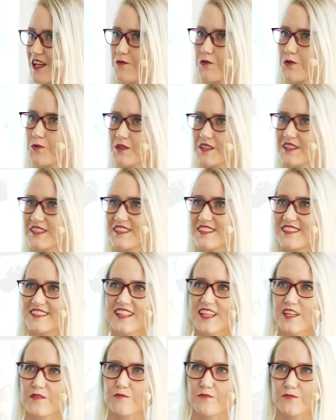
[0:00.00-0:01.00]
everyone's the
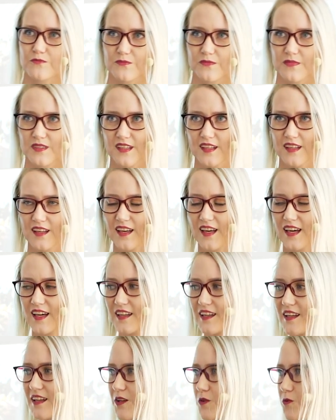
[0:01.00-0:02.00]
same.
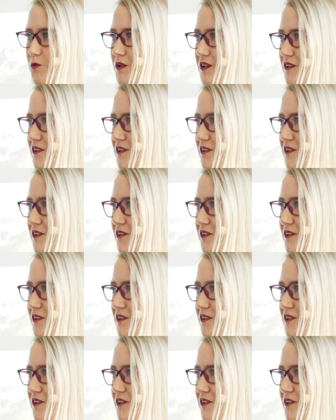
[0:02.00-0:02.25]
And we're